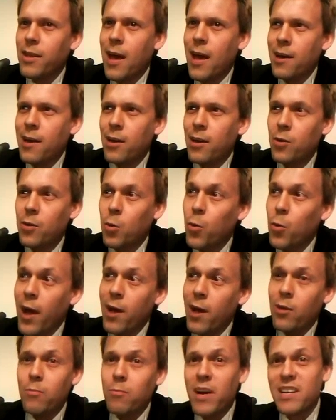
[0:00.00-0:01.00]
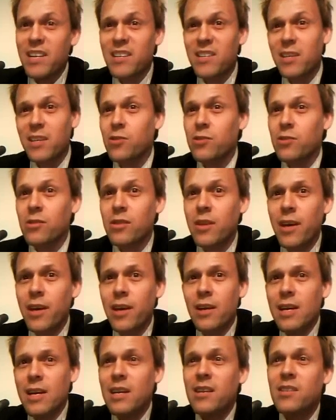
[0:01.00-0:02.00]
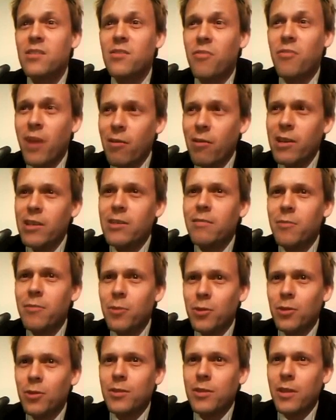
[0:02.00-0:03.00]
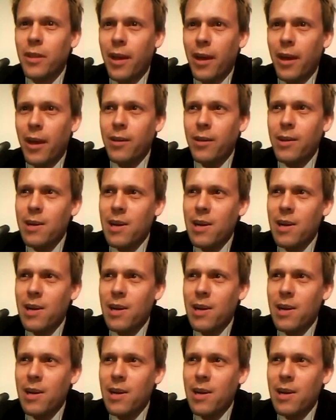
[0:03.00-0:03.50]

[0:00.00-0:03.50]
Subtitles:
that in a way on my digital site is very difficult today.